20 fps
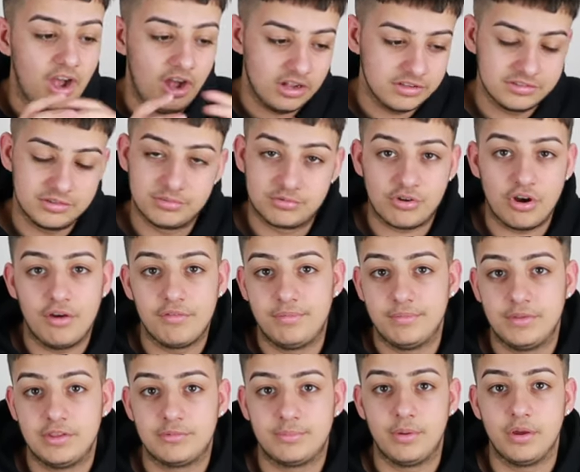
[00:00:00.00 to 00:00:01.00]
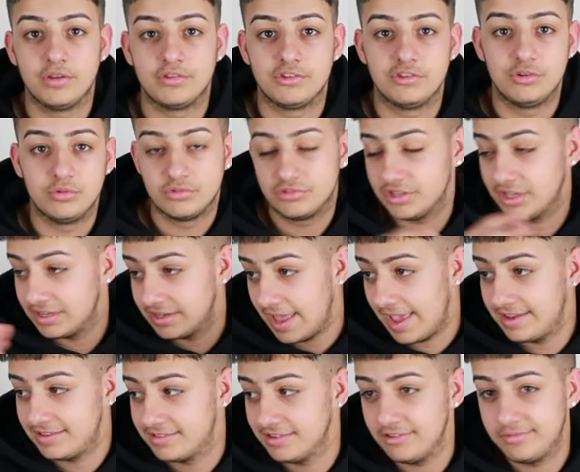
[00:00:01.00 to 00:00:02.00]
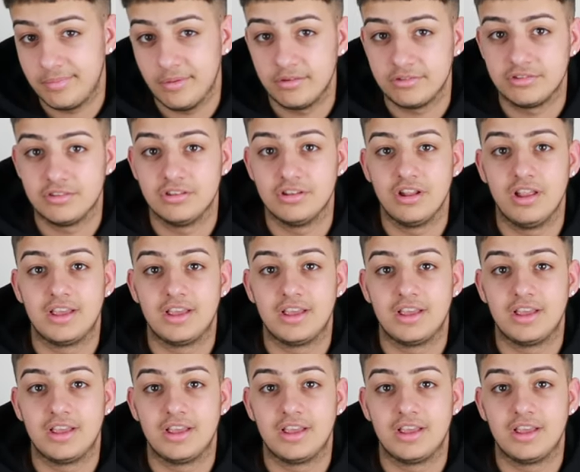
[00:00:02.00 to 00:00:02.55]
unsubscribe from this person or send hate to this person,